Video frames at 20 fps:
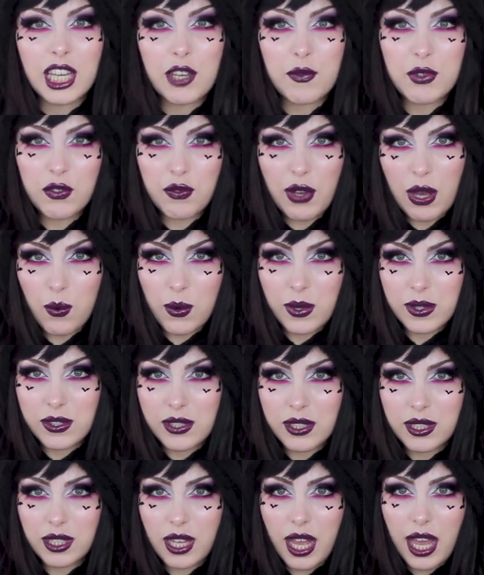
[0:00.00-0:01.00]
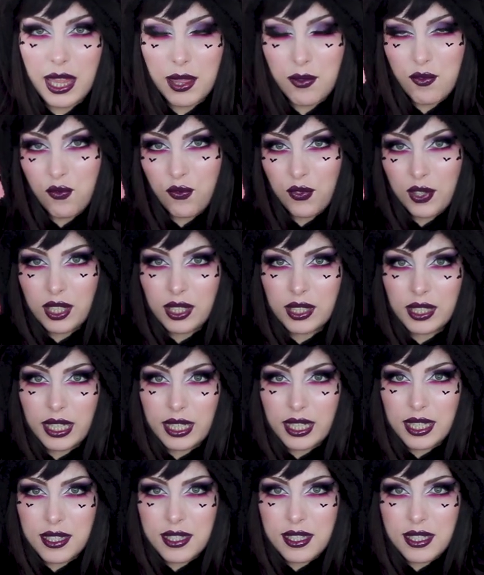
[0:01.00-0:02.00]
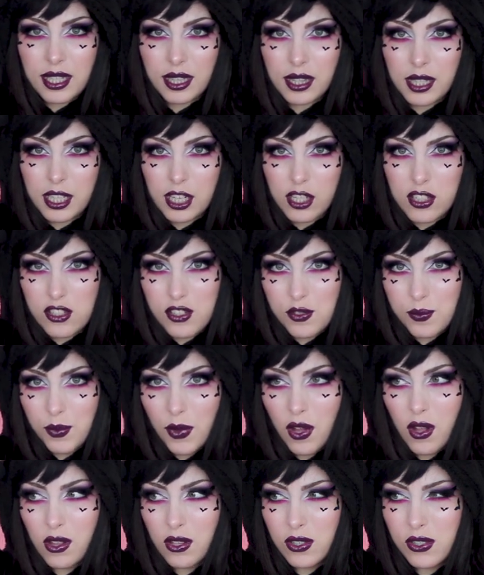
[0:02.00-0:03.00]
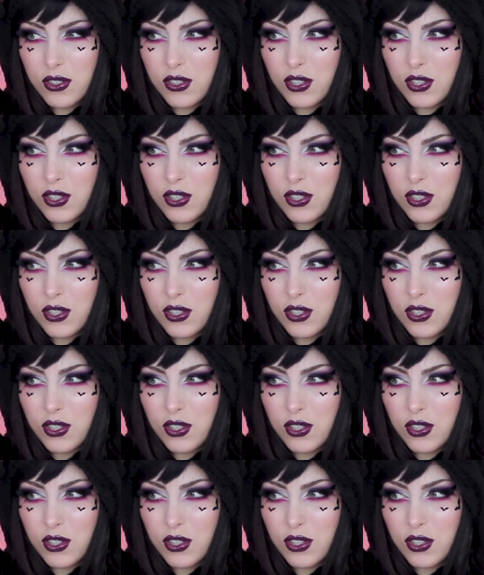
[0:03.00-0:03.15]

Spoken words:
even if I wasn't, I feel like it's a little small,